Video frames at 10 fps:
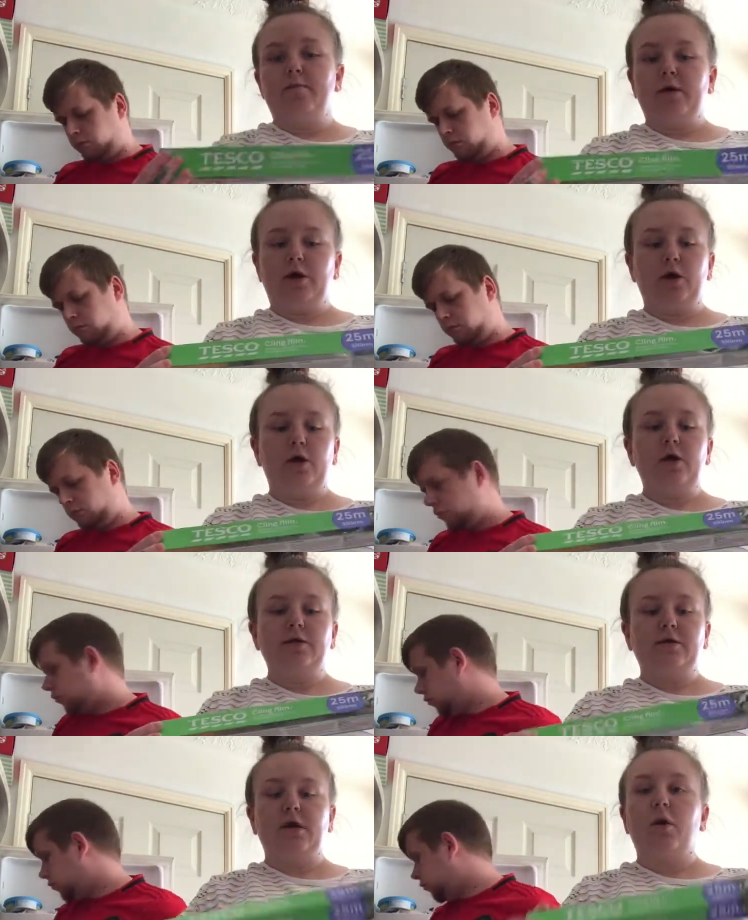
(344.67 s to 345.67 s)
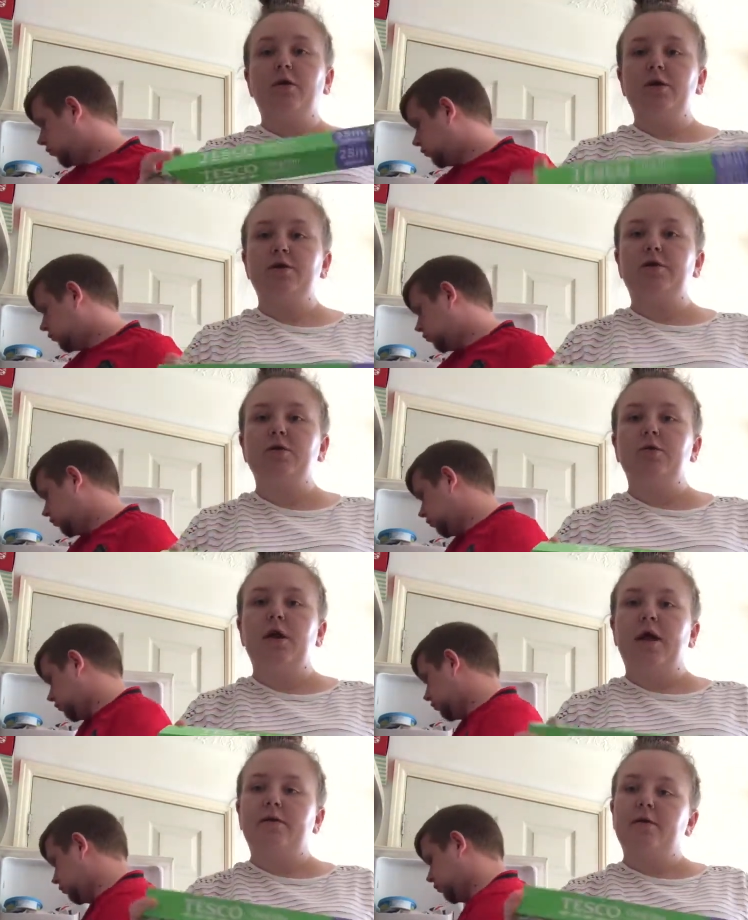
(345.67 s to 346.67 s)
Speaker 1: because I want to do
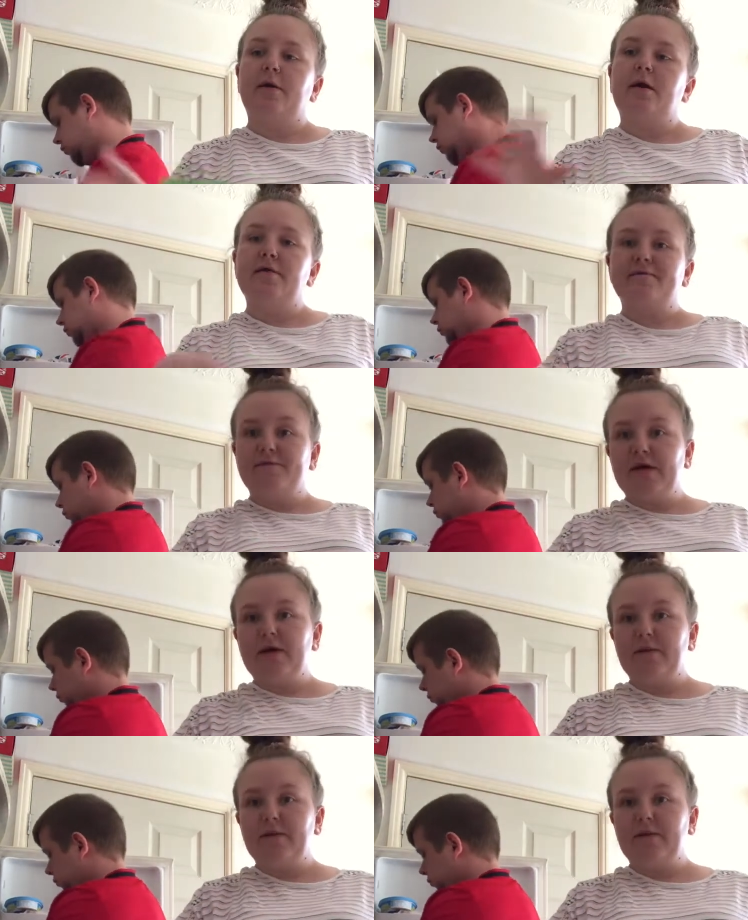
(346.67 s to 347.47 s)
like finger